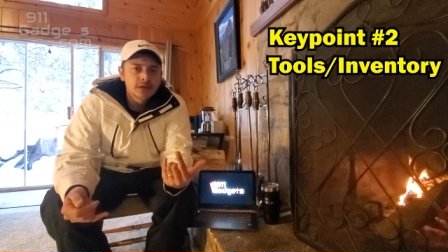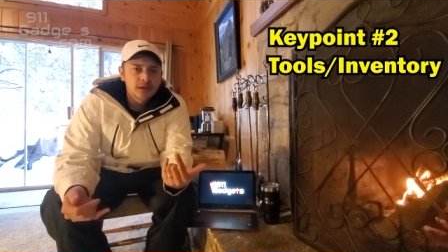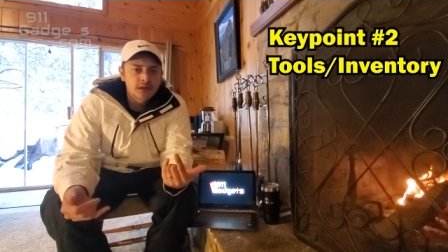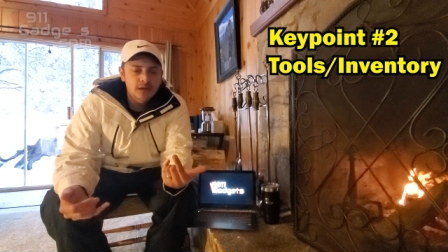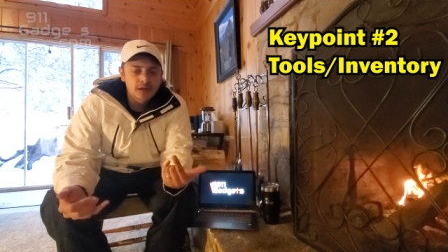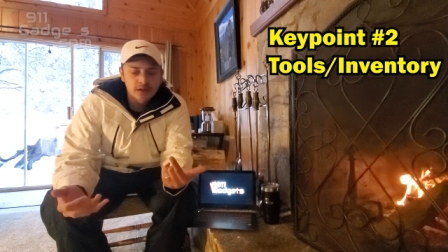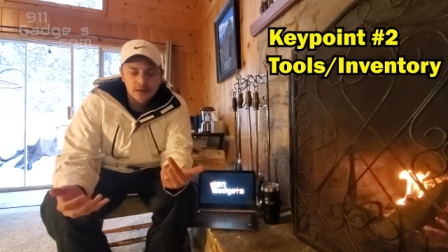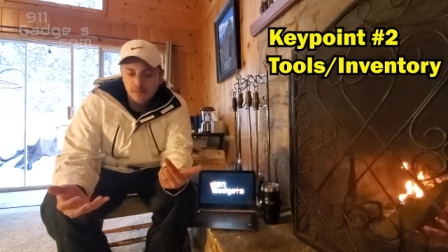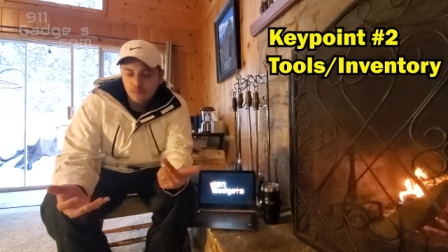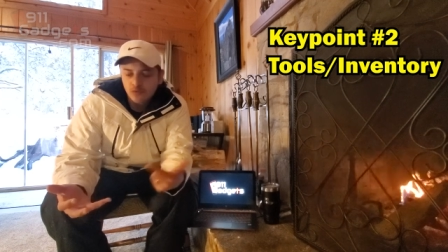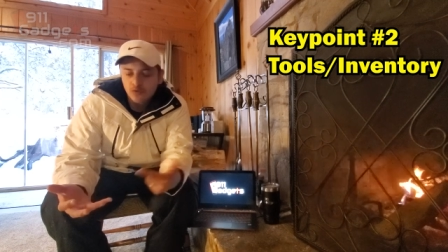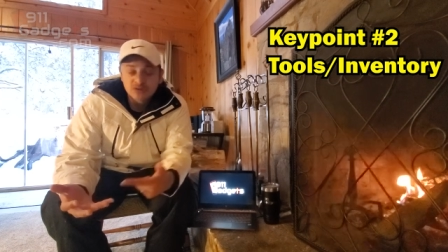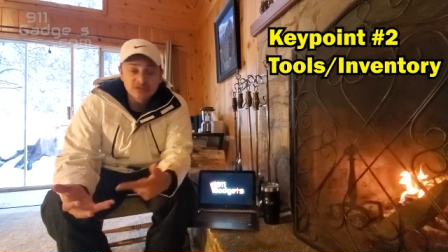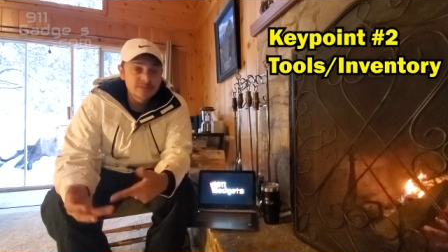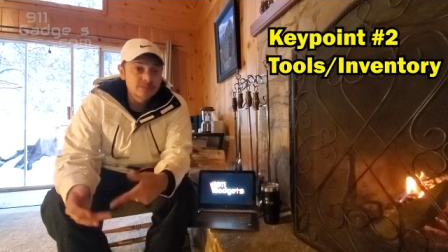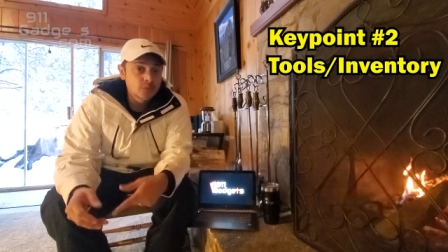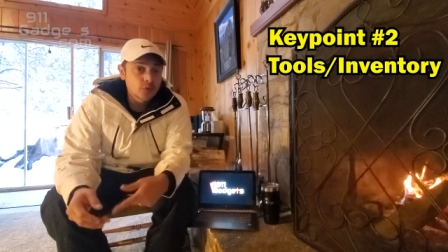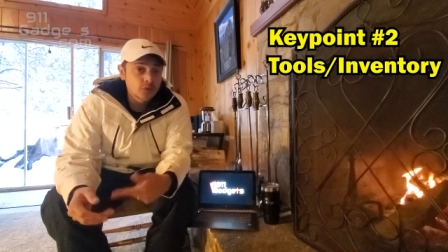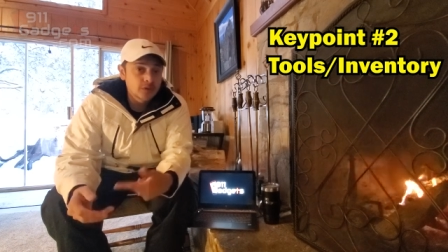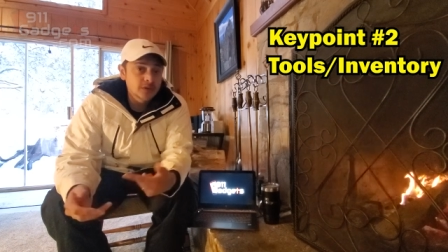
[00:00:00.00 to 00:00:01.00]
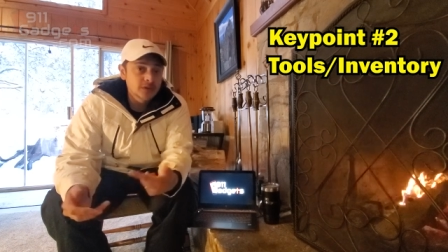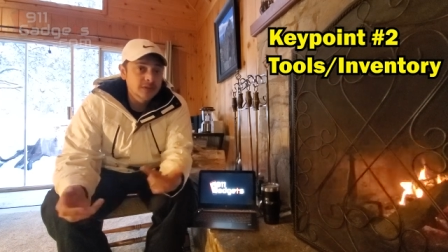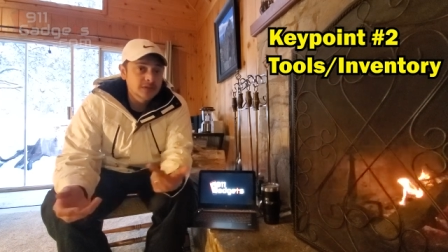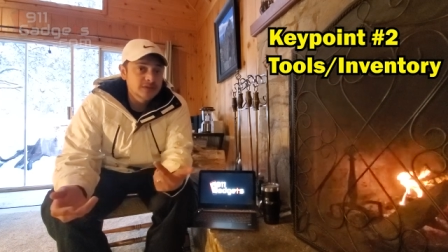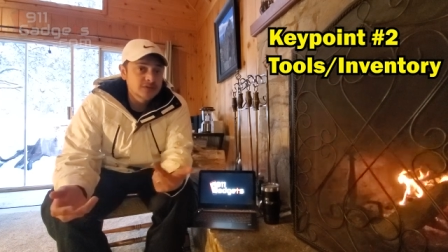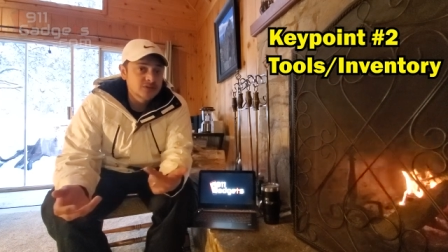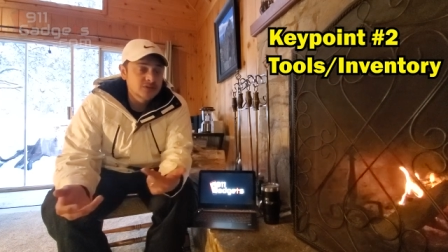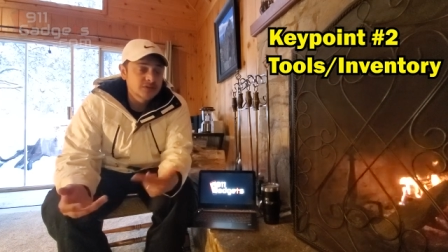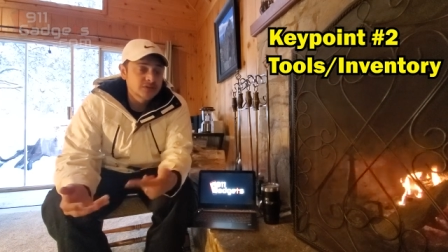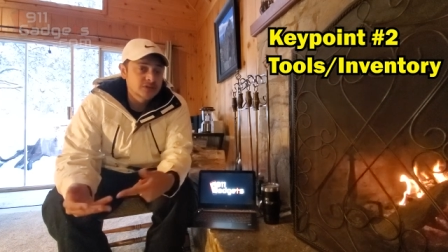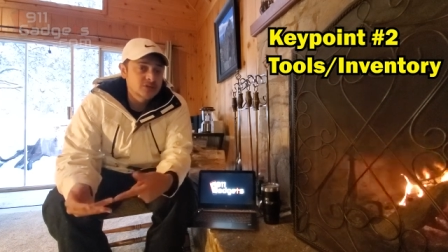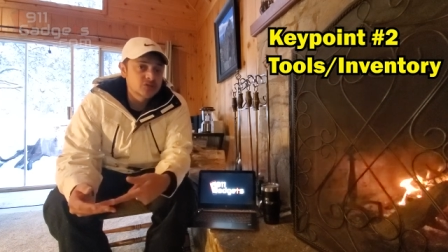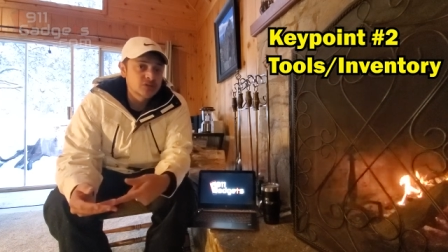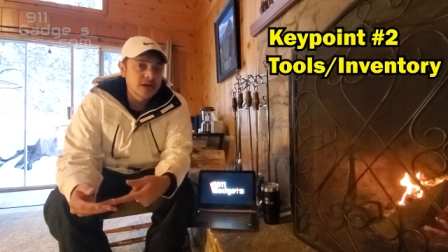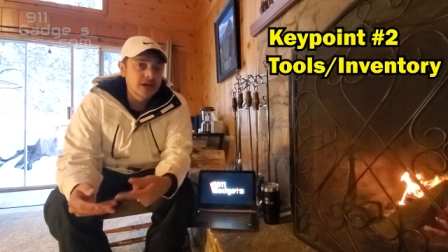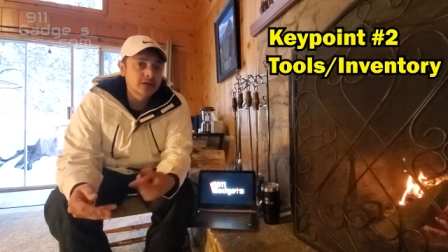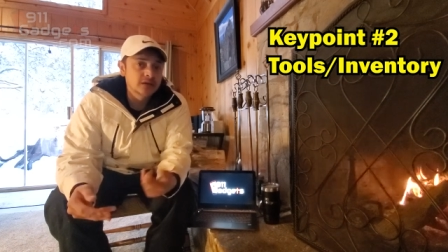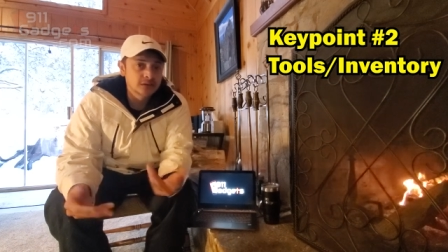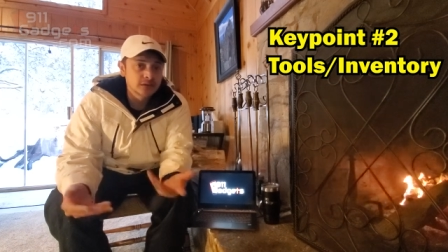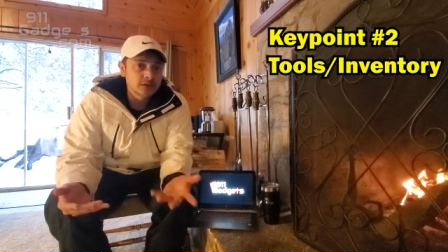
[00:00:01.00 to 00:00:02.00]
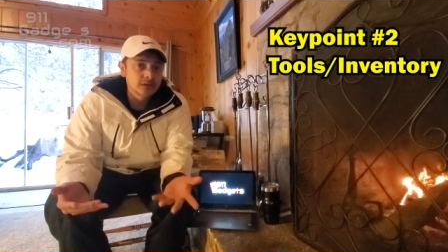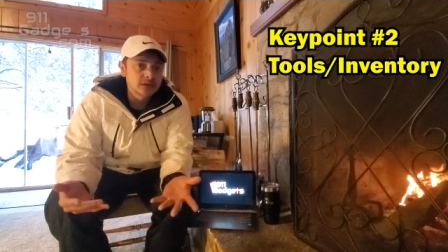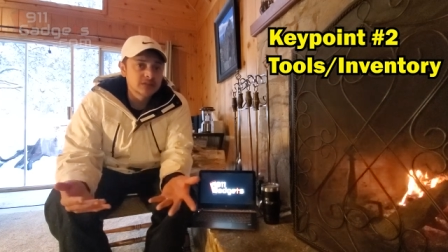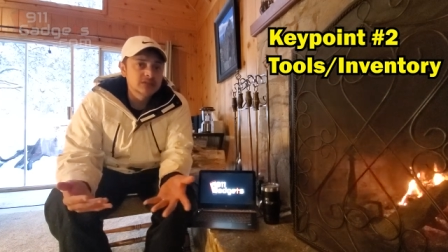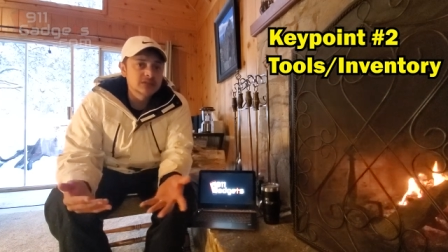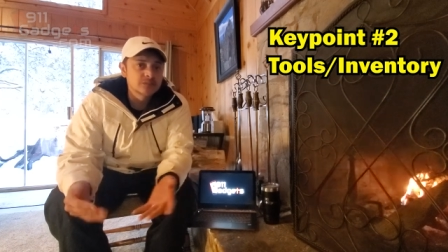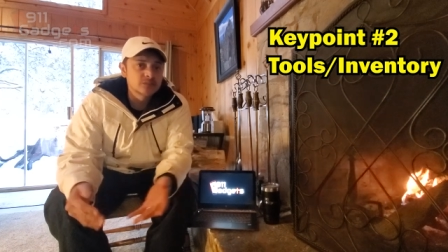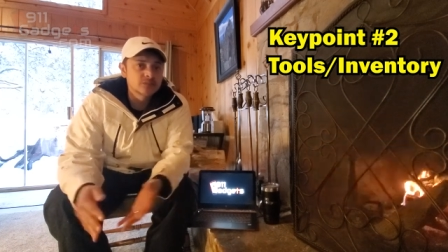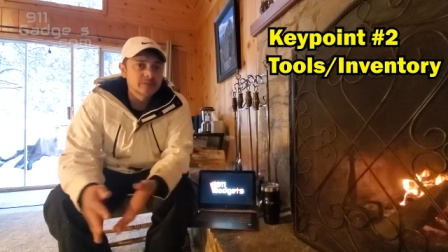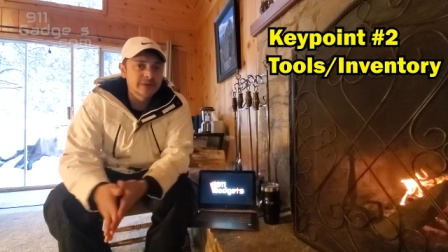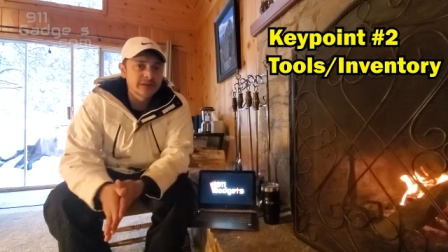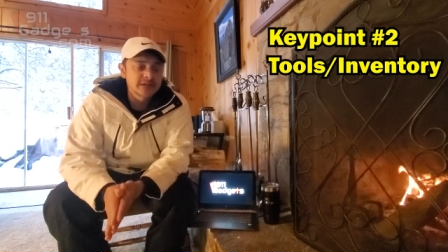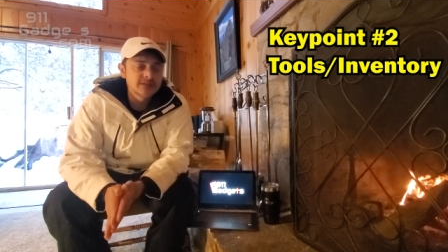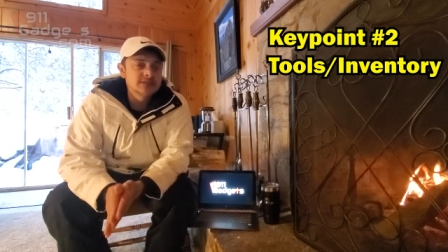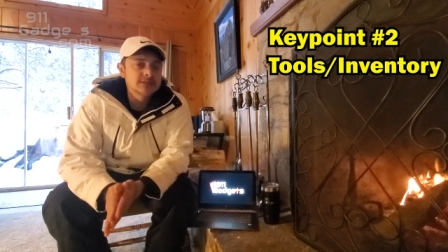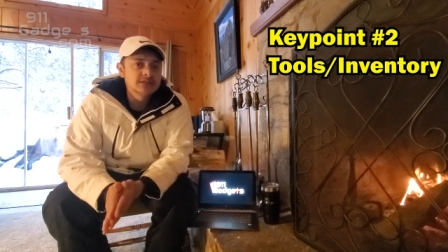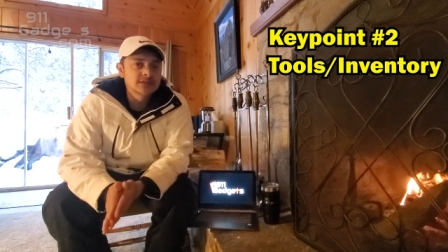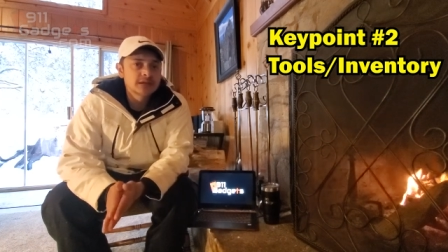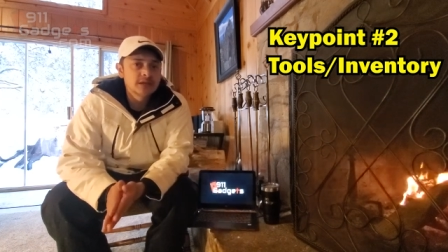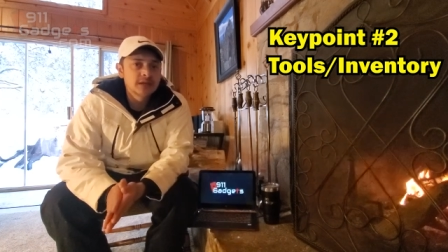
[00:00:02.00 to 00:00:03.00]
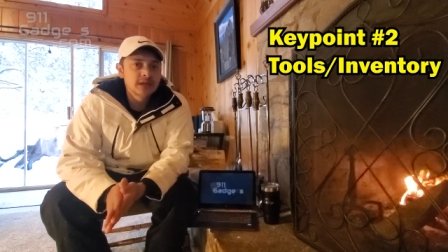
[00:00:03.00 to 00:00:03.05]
Uh, most importantly, so you can track your customer base